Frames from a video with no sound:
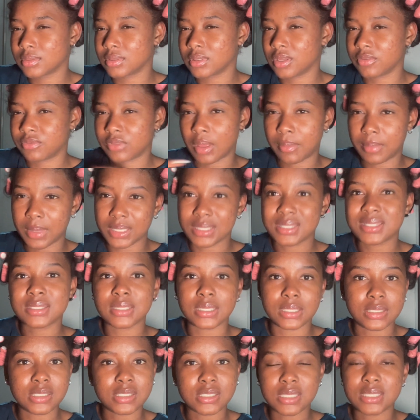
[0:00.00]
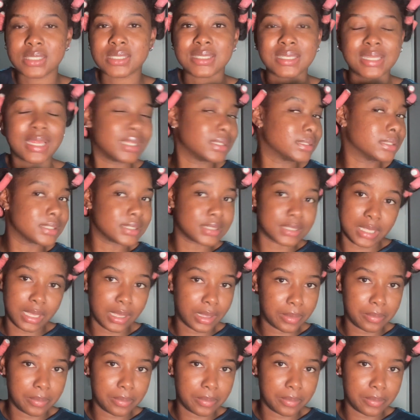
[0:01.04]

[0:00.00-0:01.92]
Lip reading: if that makes sense. It's not the same.